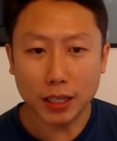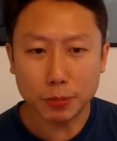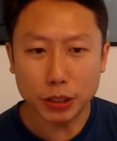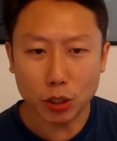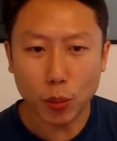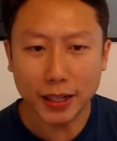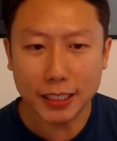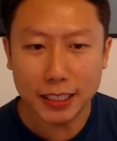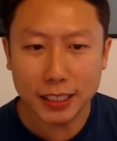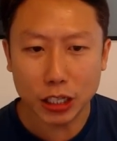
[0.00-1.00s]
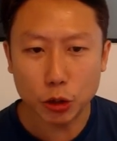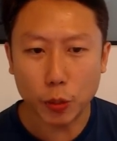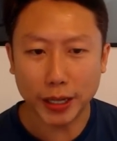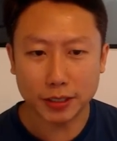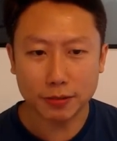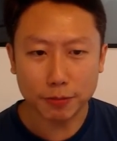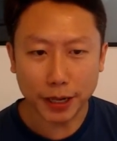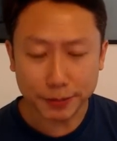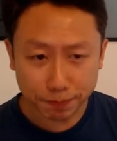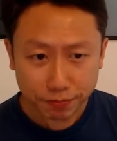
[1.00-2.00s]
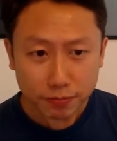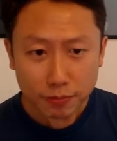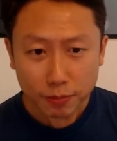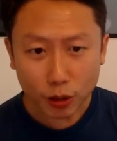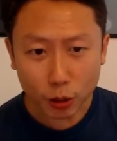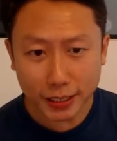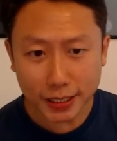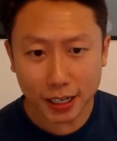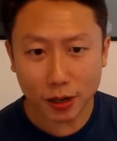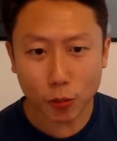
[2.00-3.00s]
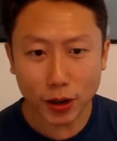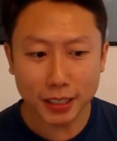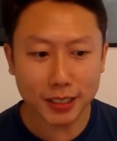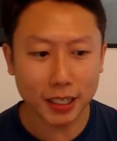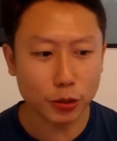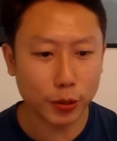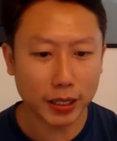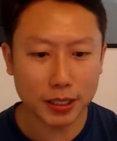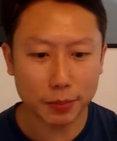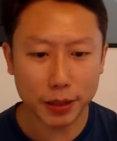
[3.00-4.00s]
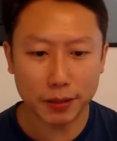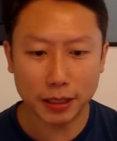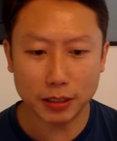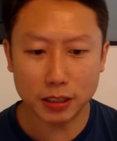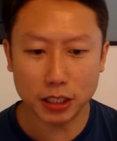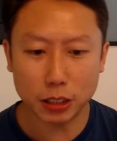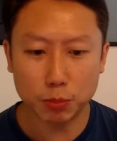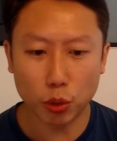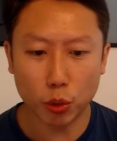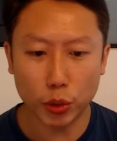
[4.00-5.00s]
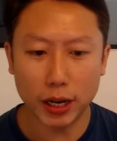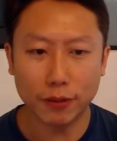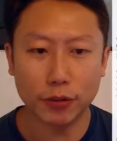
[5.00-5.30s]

especially the one that's listed in US, right? You can see that the one listed in US, let just blow it